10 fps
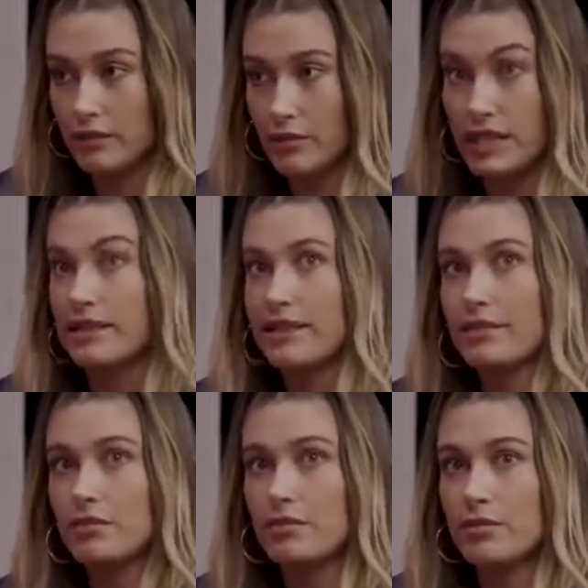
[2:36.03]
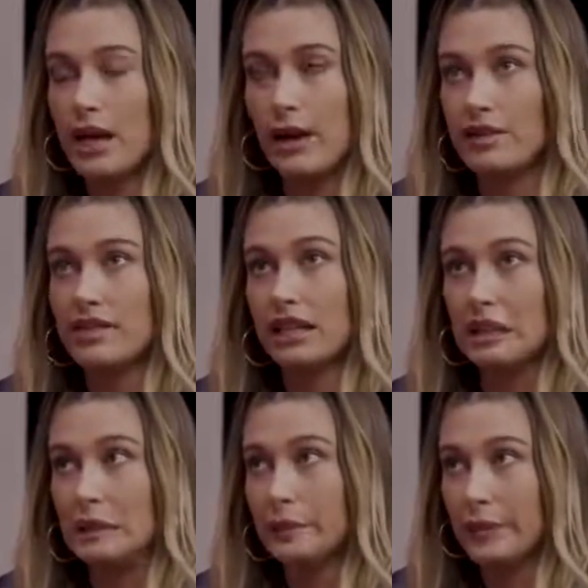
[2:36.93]
since I was like
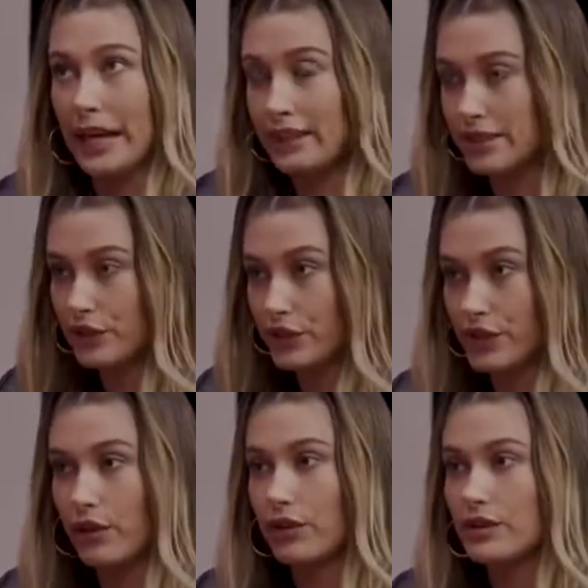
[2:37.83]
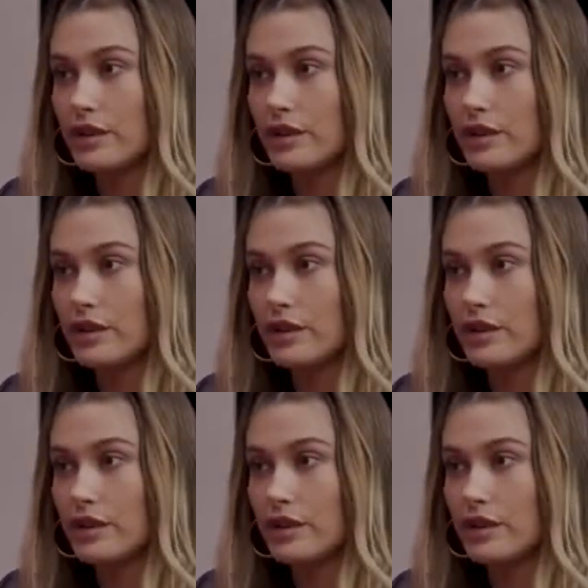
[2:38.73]
18 years old.